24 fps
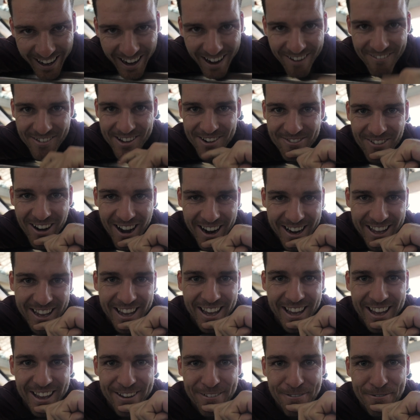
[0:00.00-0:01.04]
I've been waiting
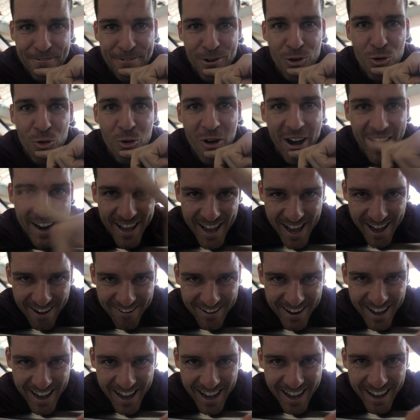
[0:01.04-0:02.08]
here for 1
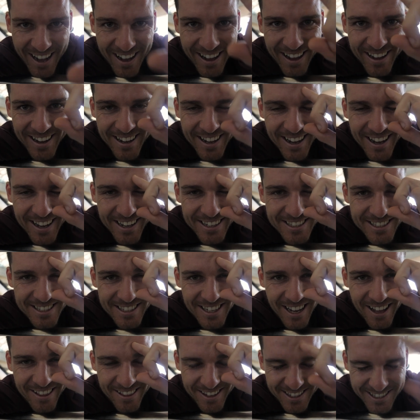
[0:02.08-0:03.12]
hour now.
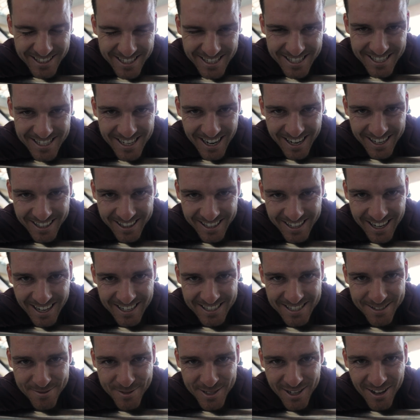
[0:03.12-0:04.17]
I think she's stuck in the
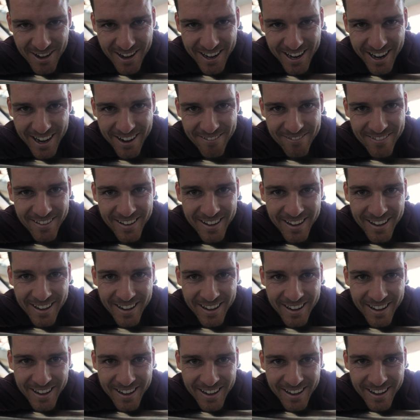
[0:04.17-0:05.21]
customs lineup.
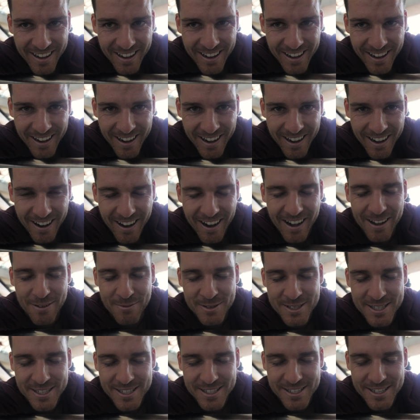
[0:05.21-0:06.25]

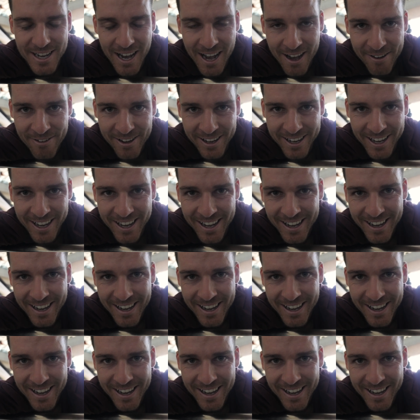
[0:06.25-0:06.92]
I'm starving.